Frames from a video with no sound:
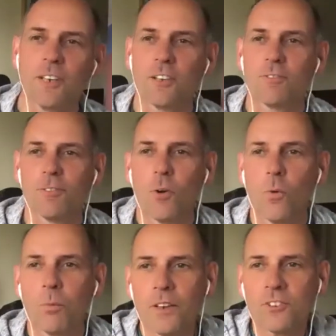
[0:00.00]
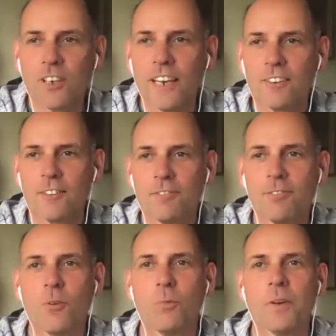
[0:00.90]
the full picture now, the
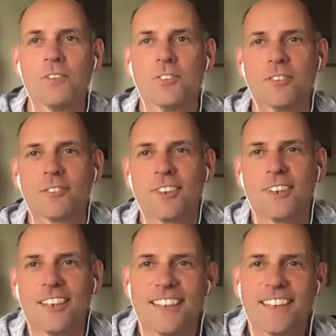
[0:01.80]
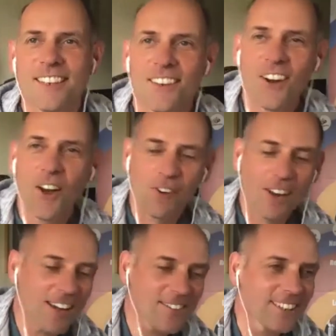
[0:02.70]
full picture of your whole
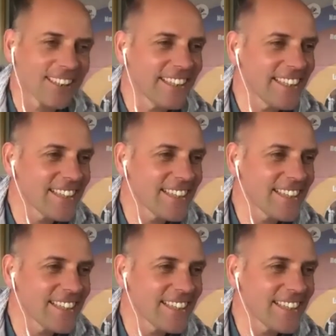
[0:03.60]
life, really.